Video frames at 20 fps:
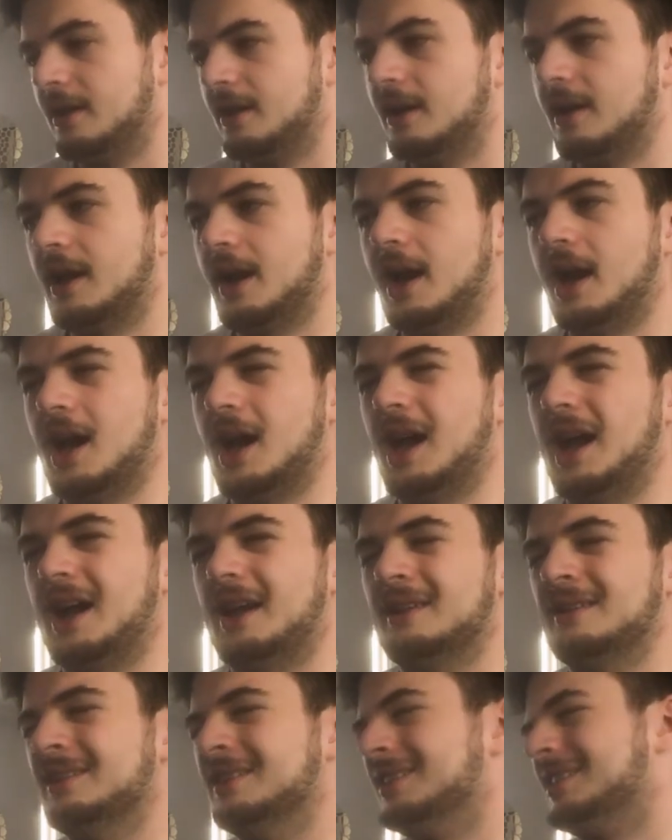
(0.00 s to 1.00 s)

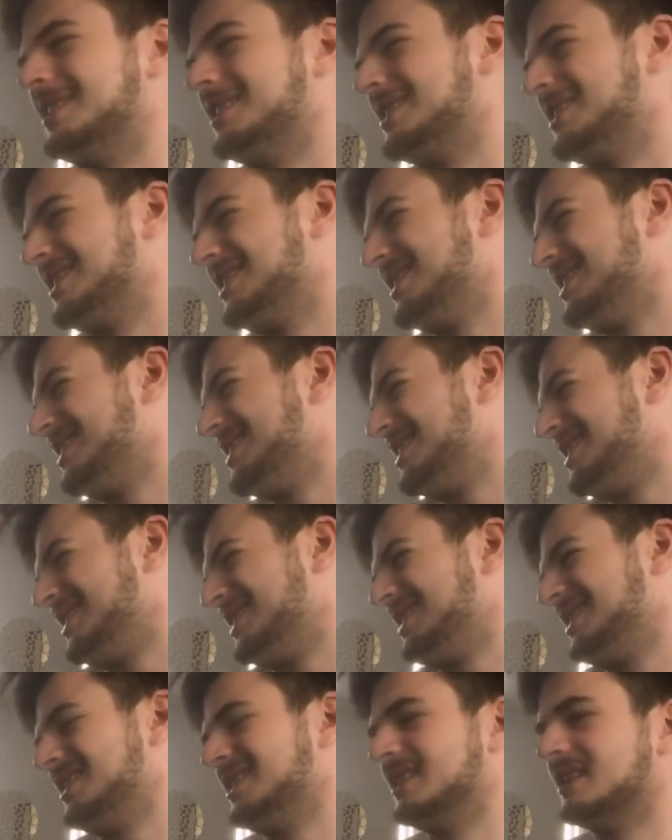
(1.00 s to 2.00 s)
and
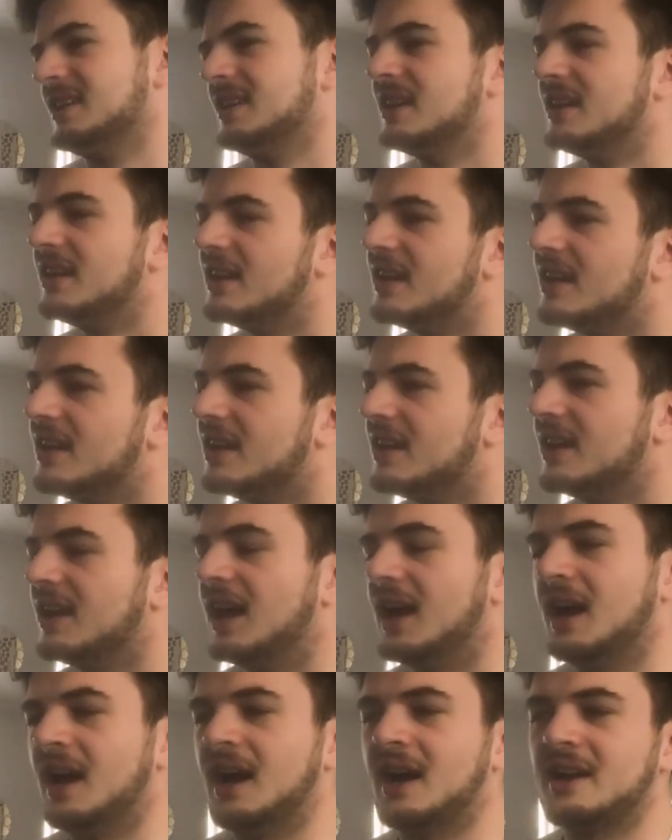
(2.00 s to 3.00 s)

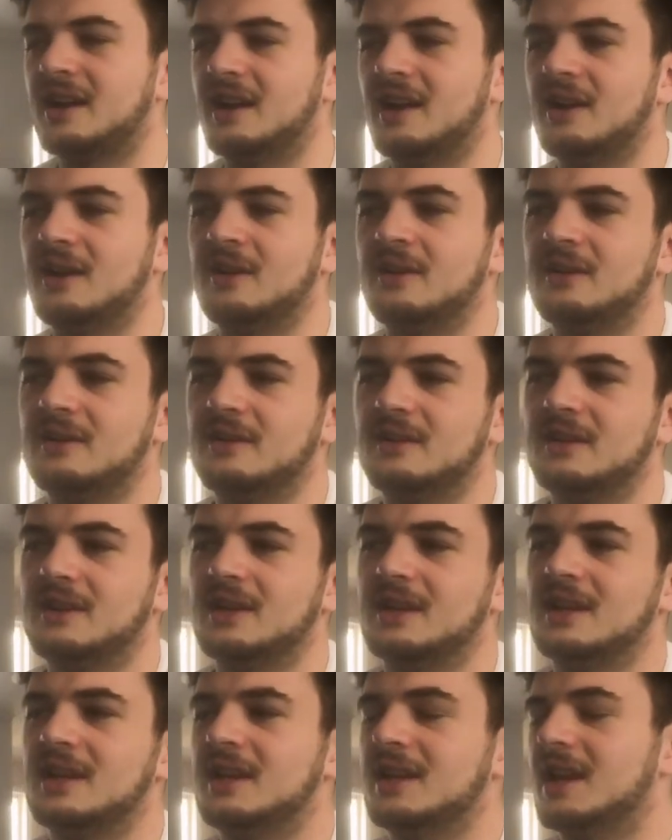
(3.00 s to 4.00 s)
yeah, I don't know,
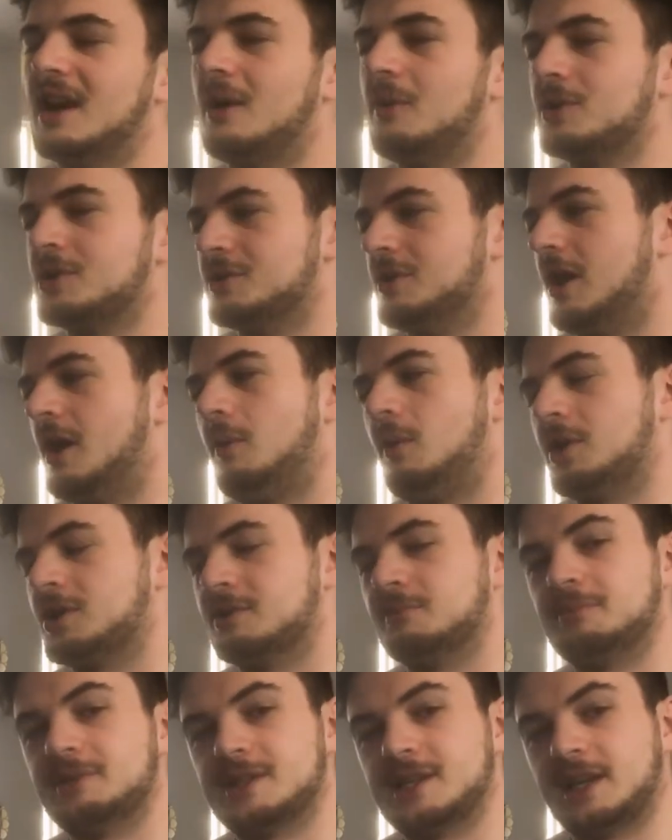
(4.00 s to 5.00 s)
I
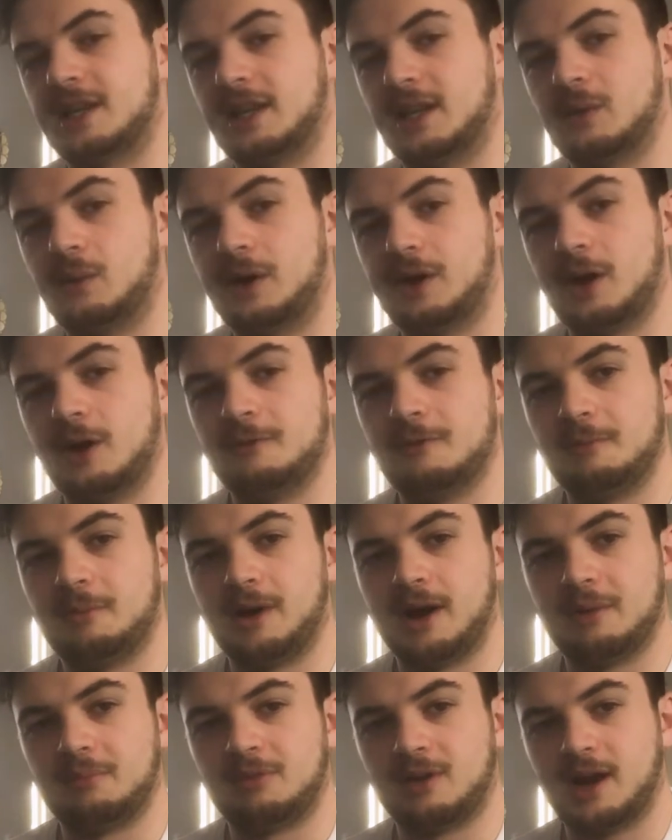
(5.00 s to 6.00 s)
wasn't particularly won over
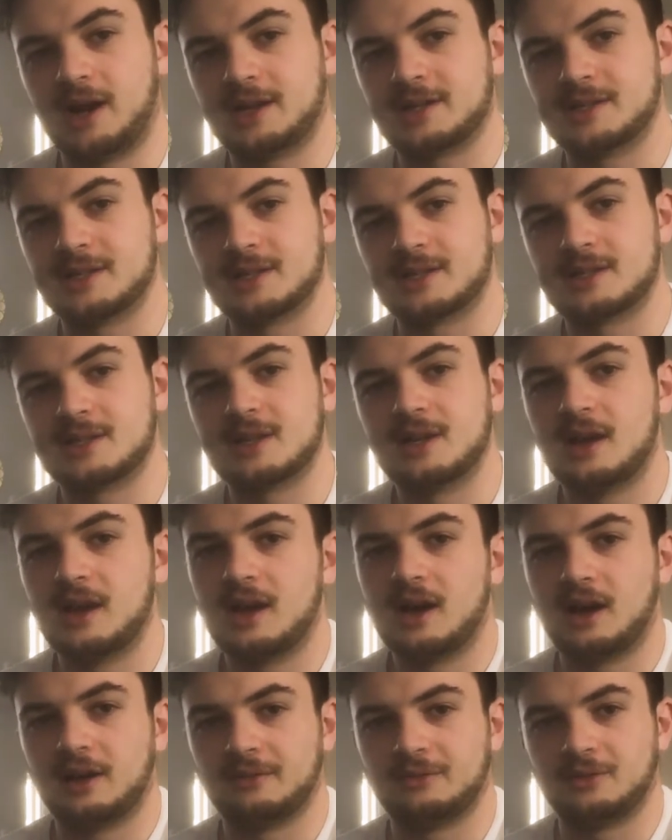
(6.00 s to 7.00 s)
by Praxeus,
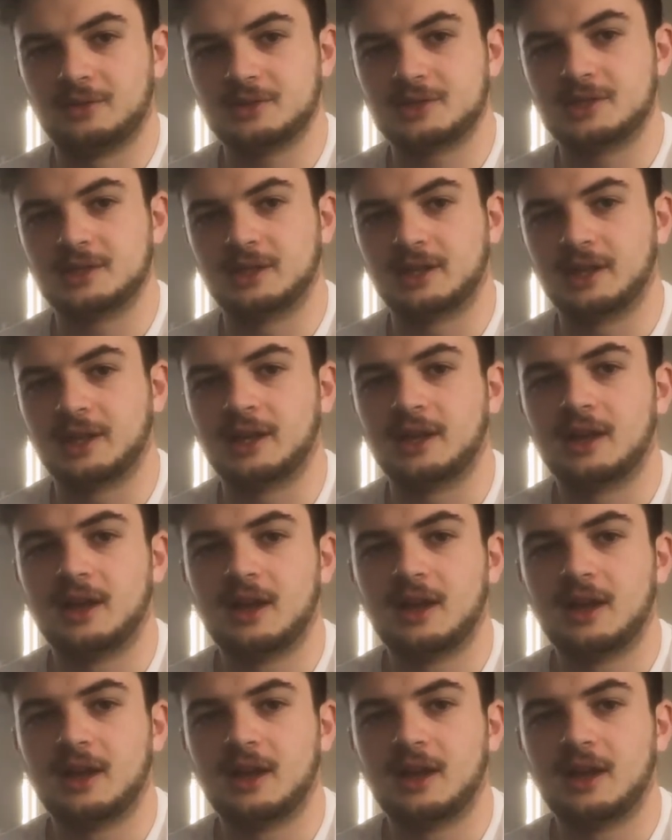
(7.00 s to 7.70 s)
unfortunately.